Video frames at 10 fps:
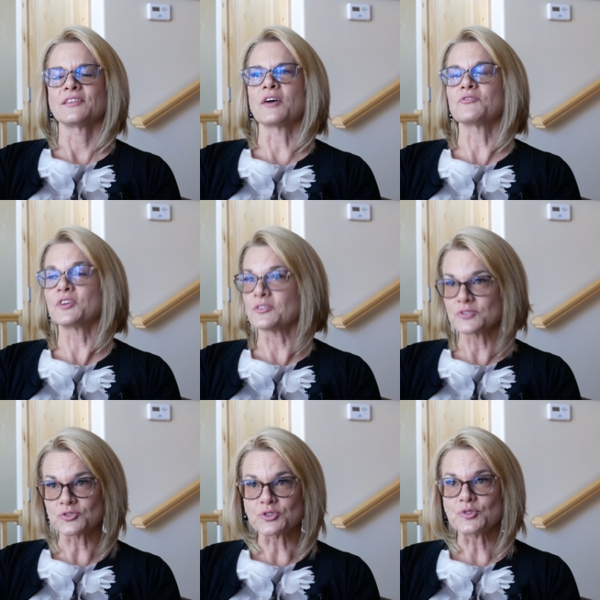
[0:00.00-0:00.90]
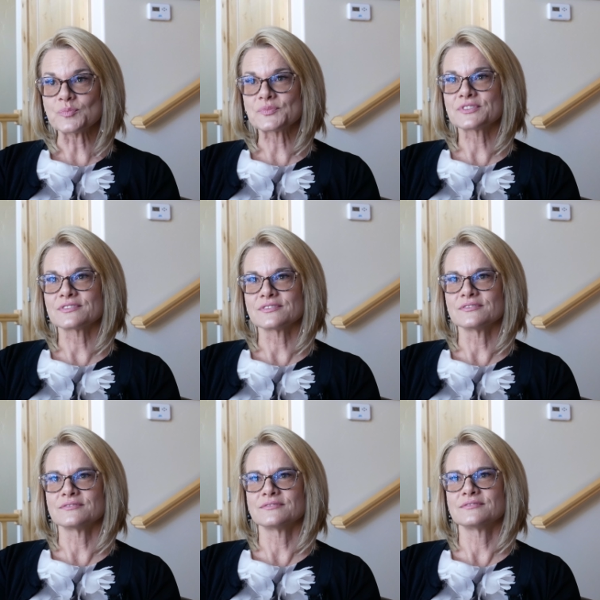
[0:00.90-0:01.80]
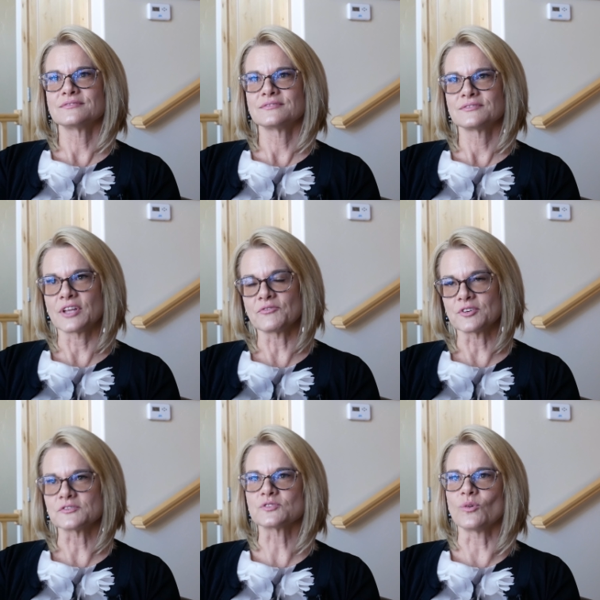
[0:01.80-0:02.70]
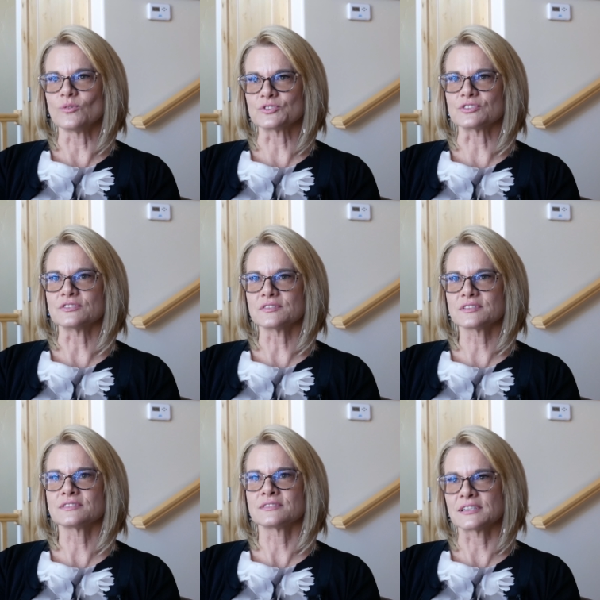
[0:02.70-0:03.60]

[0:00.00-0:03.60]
that fear of troops, that fear of soldiers